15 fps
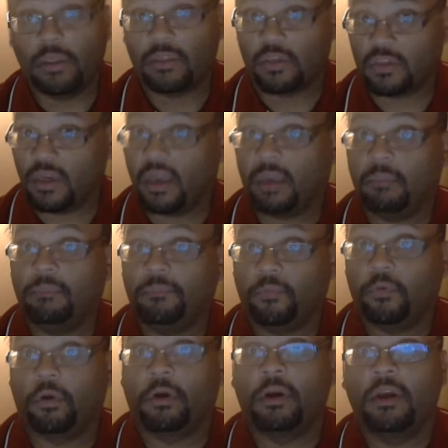the same
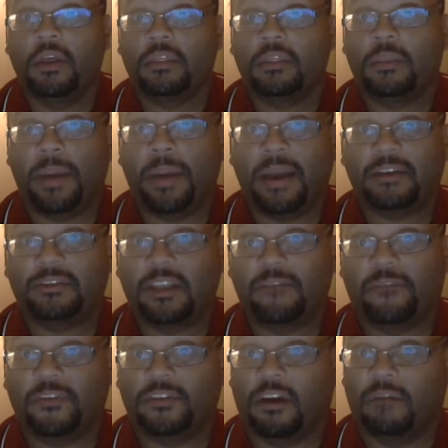for the pass
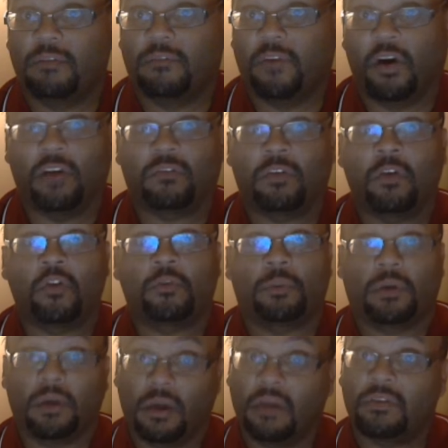defense of the Volunteers
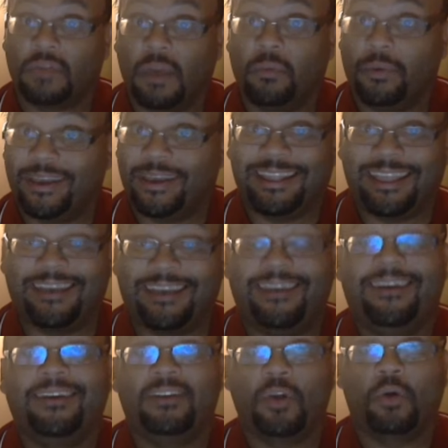because they were getting
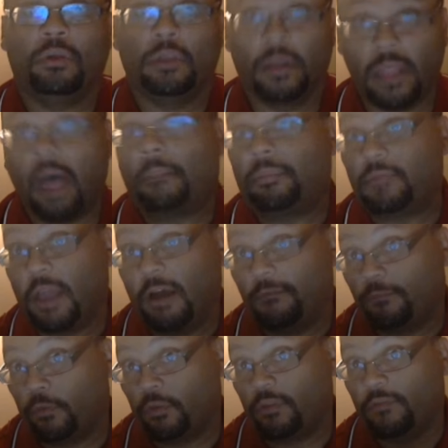you know lit up. Now for the